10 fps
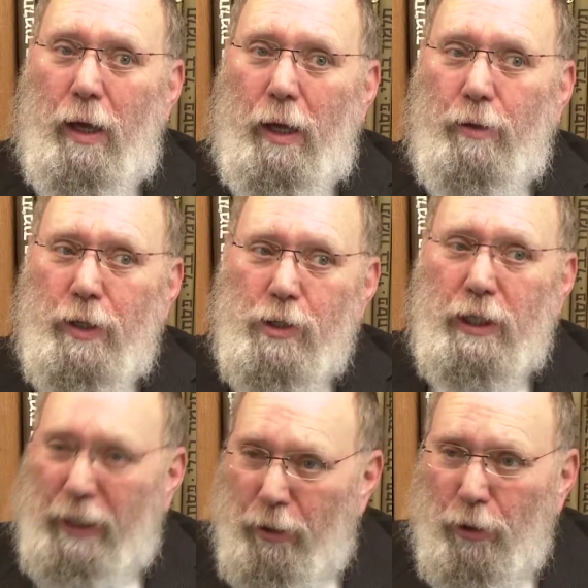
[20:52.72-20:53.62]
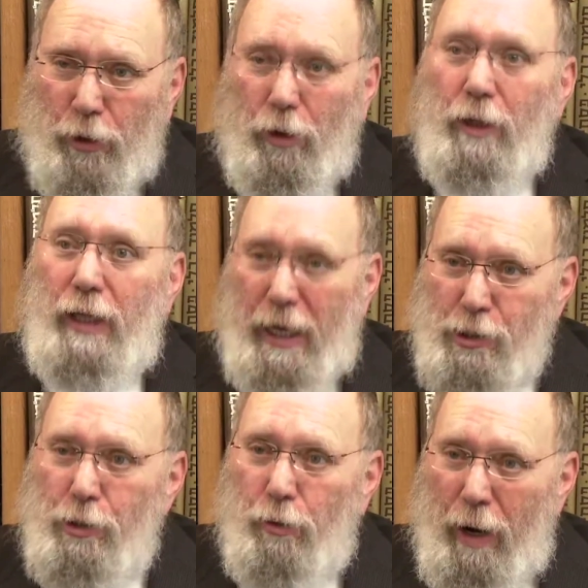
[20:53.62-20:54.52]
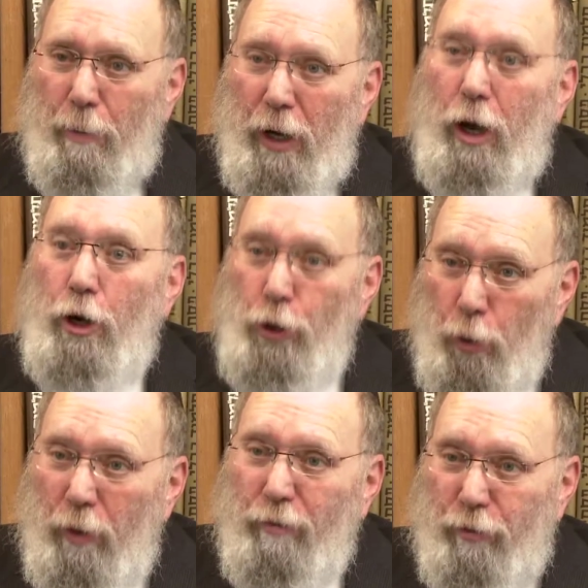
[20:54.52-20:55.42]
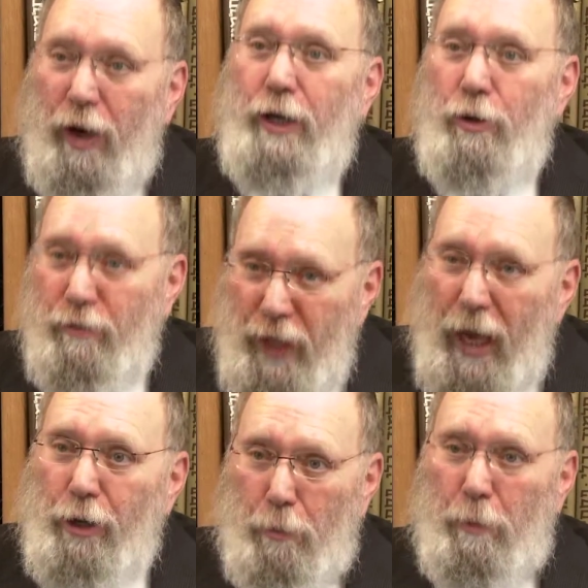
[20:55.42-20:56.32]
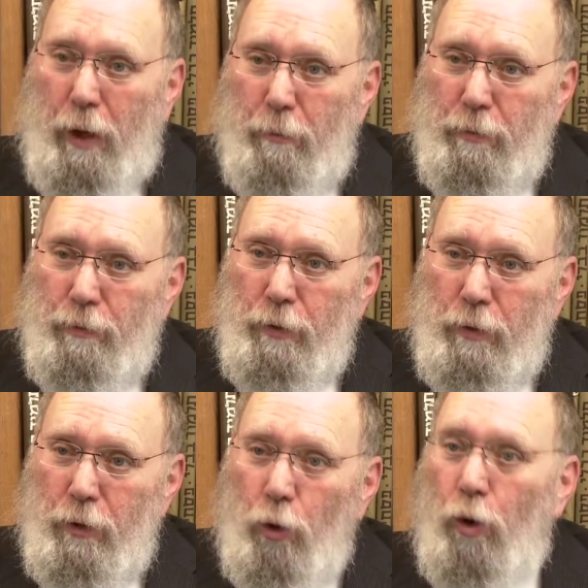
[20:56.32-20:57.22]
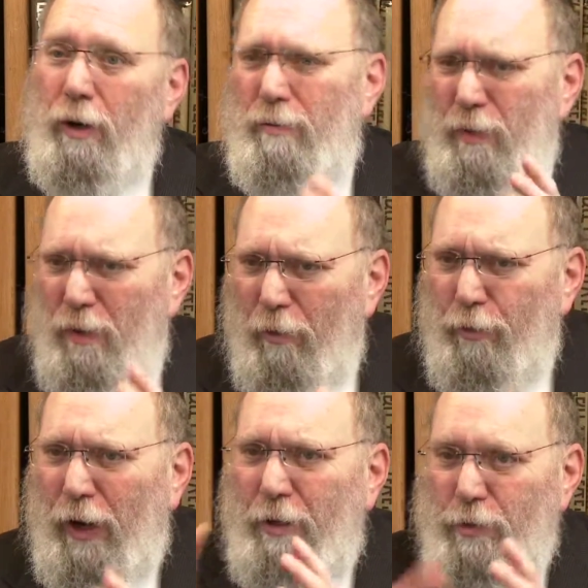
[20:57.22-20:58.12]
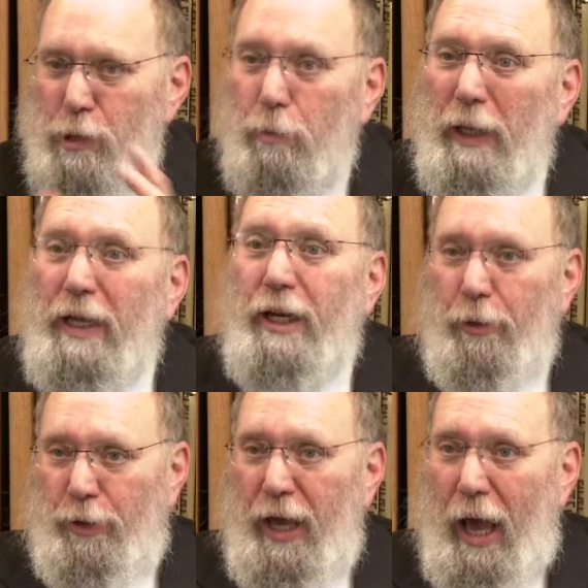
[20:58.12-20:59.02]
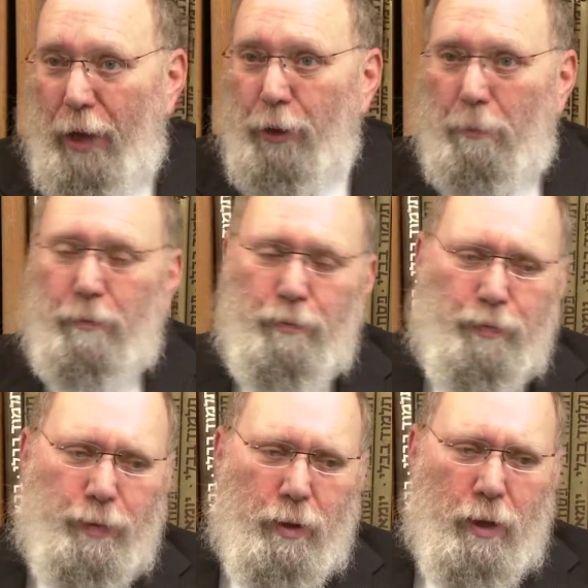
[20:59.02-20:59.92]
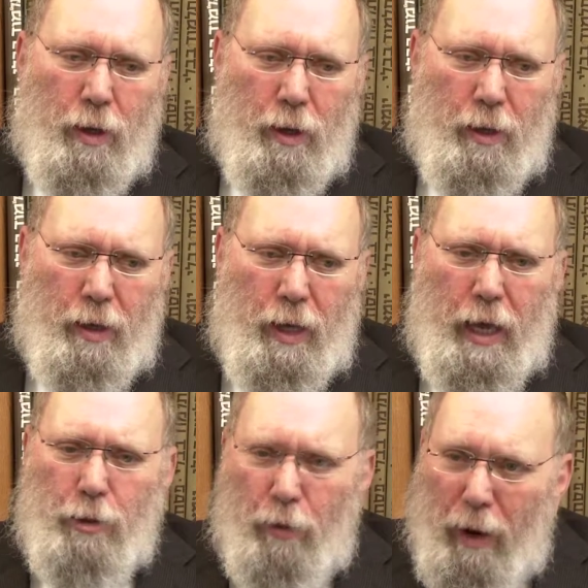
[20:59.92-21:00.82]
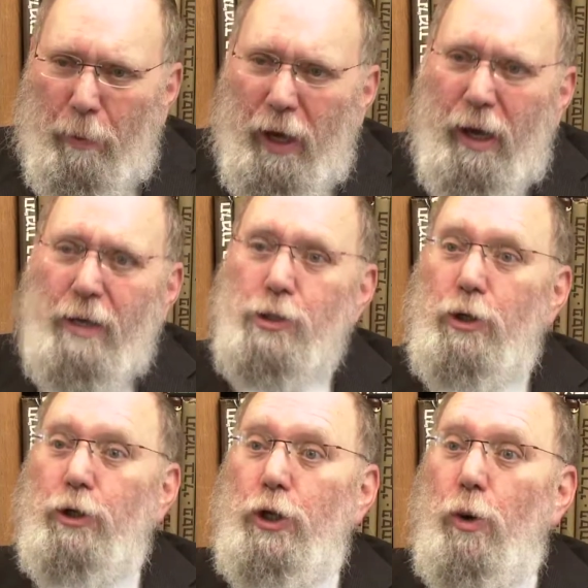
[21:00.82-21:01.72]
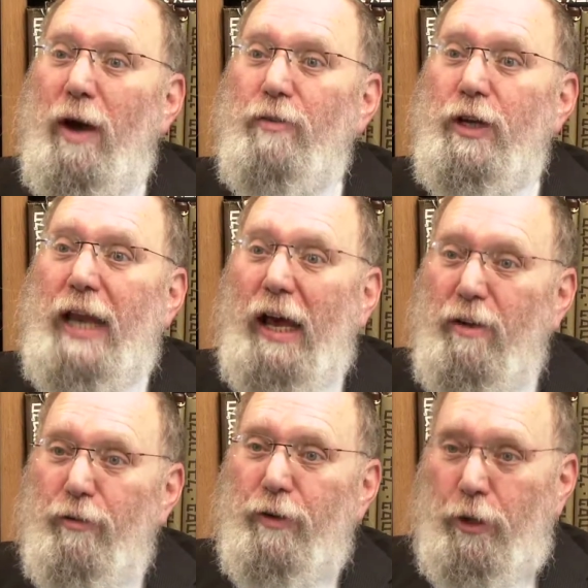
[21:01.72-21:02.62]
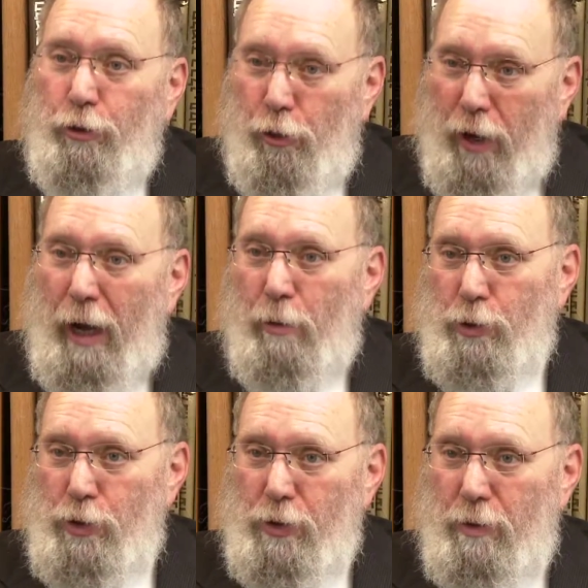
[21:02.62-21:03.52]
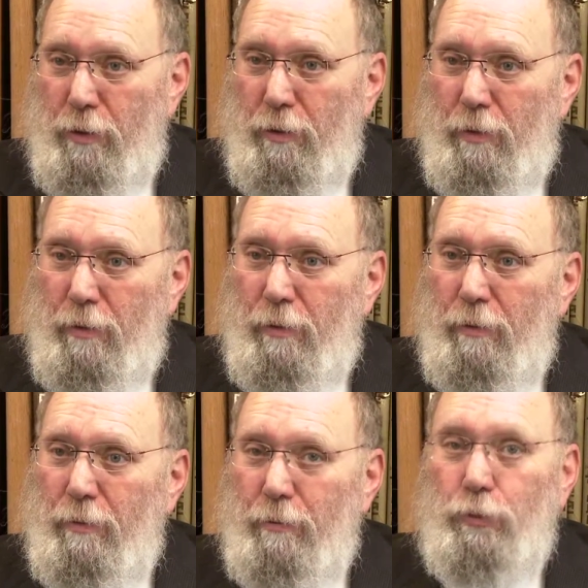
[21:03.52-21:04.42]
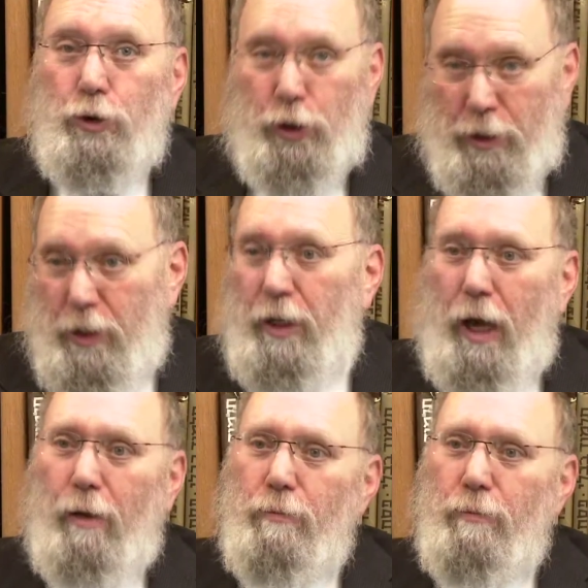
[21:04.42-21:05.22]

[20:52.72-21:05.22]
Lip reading: And this little girl asked the rabbi, are you afraid of the atom bomb? Or afraid of splitting the atom? And the rabbi asked her, do you have a knife in your house? She said, yeah.